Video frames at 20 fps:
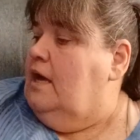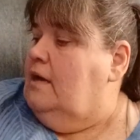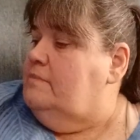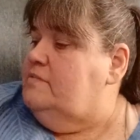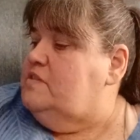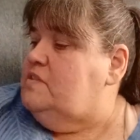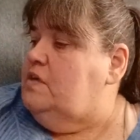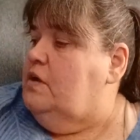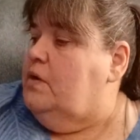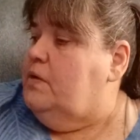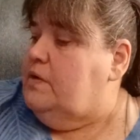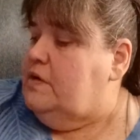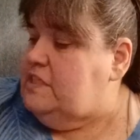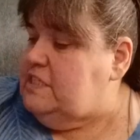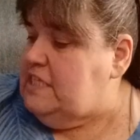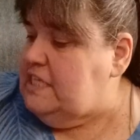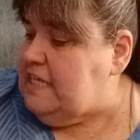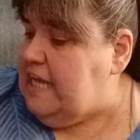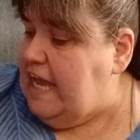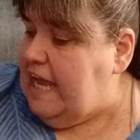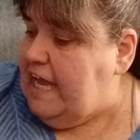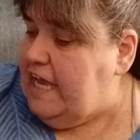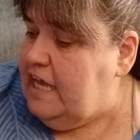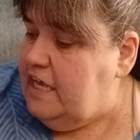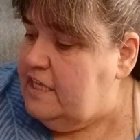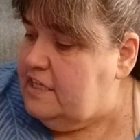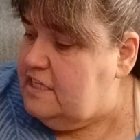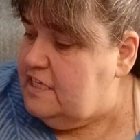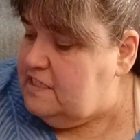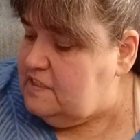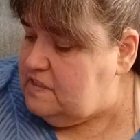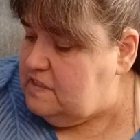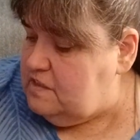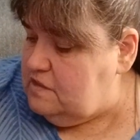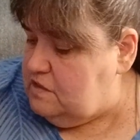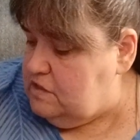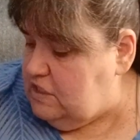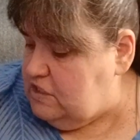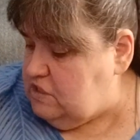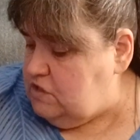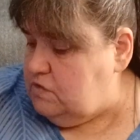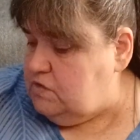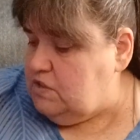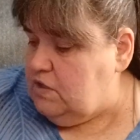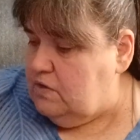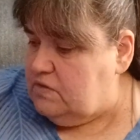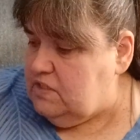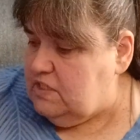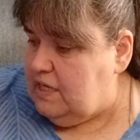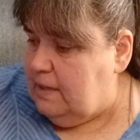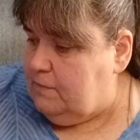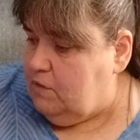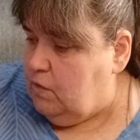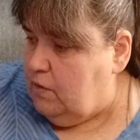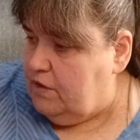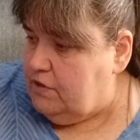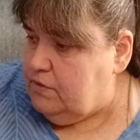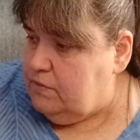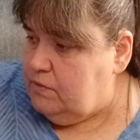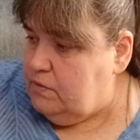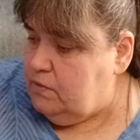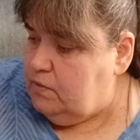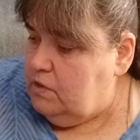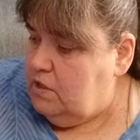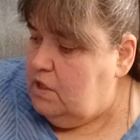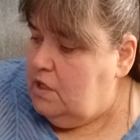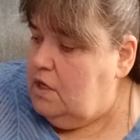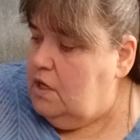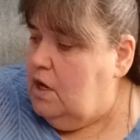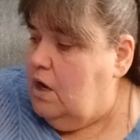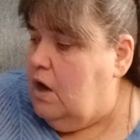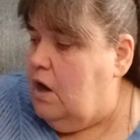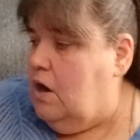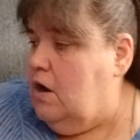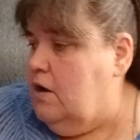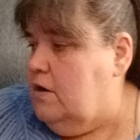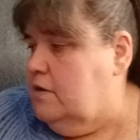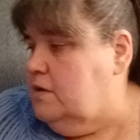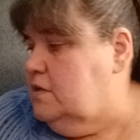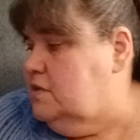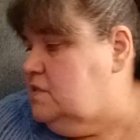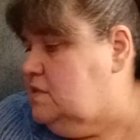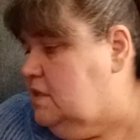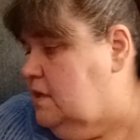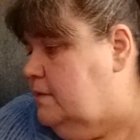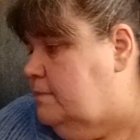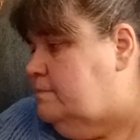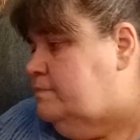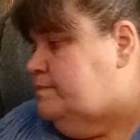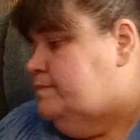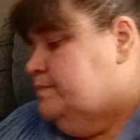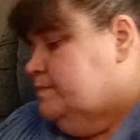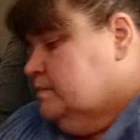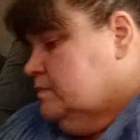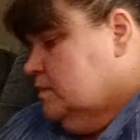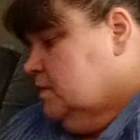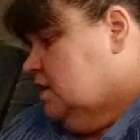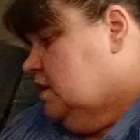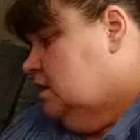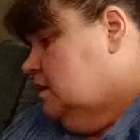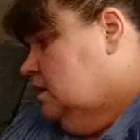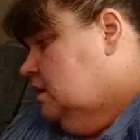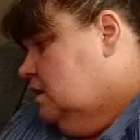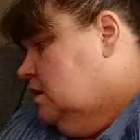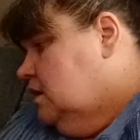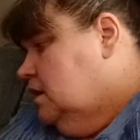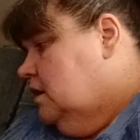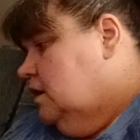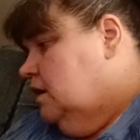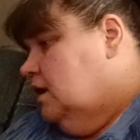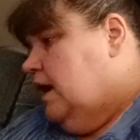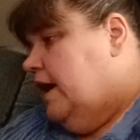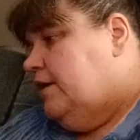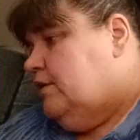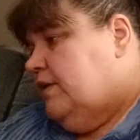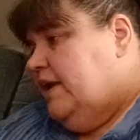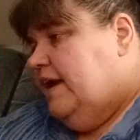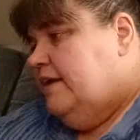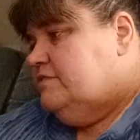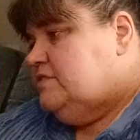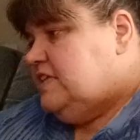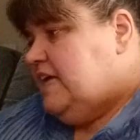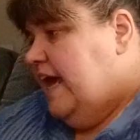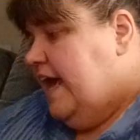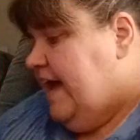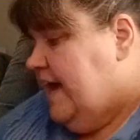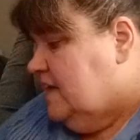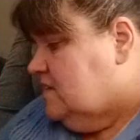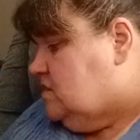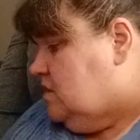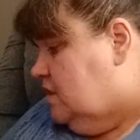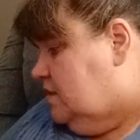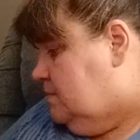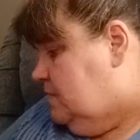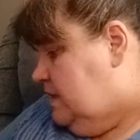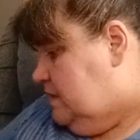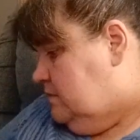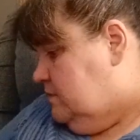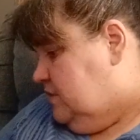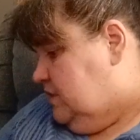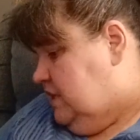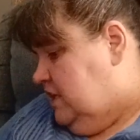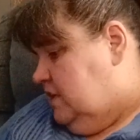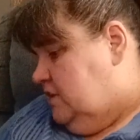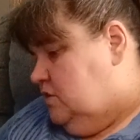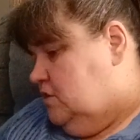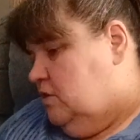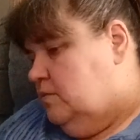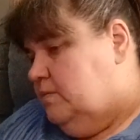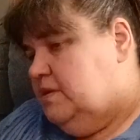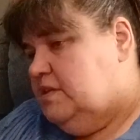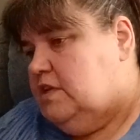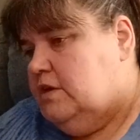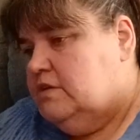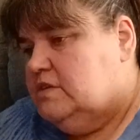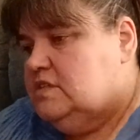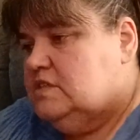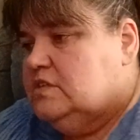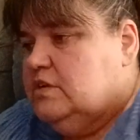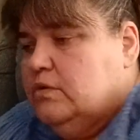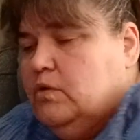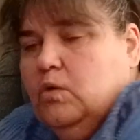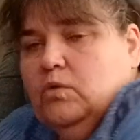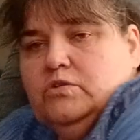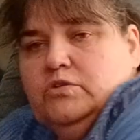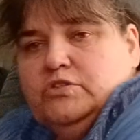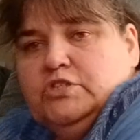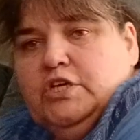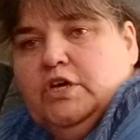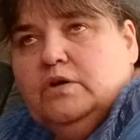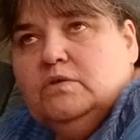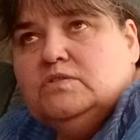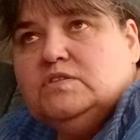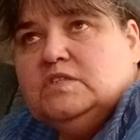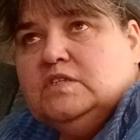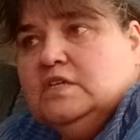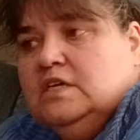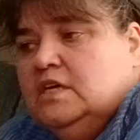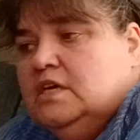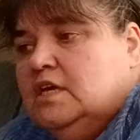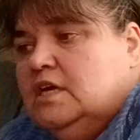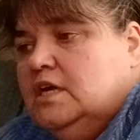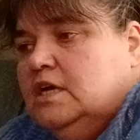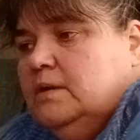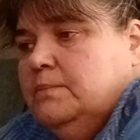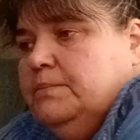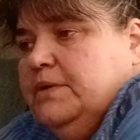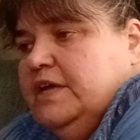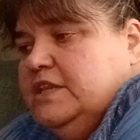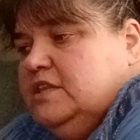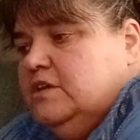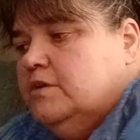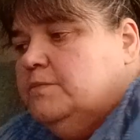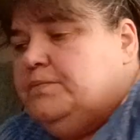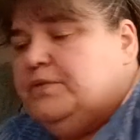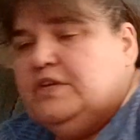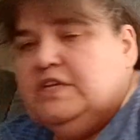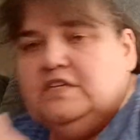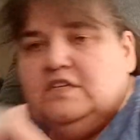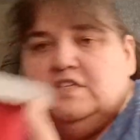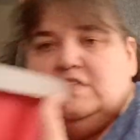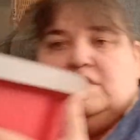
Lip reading: So today, the 2 totes that I'm going through are some. I don't have tags on them, I don't think. No, because they're older totes, but they're pretty good